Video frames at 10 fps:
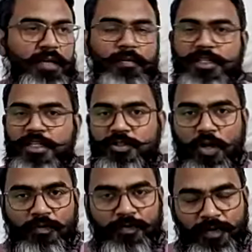the emergence
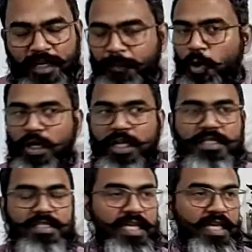of
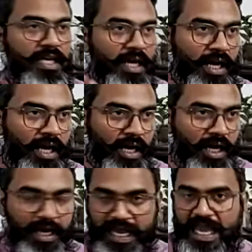cryptocurrency,
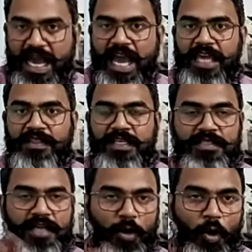AI,
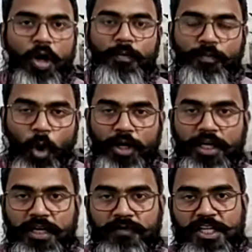these are all
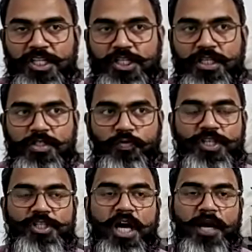modern inventions
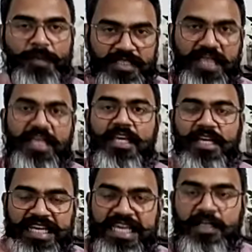which are presenting
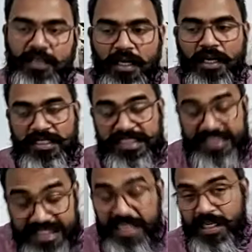
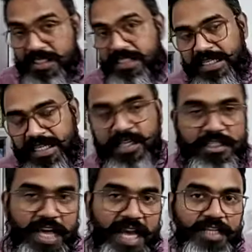serious legal
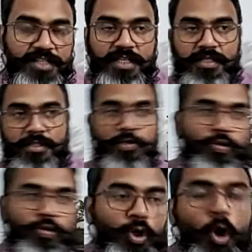challenges
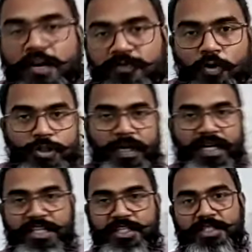to law
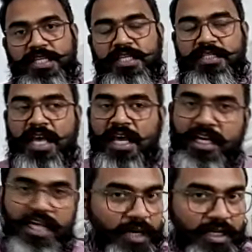enforcement agencies,
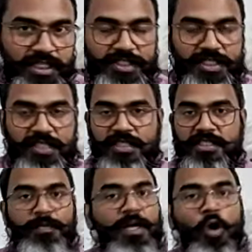criminal justice
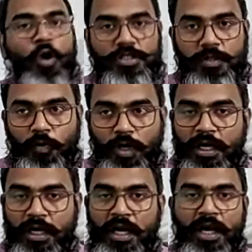system across the
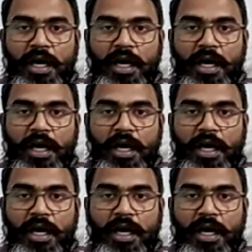world.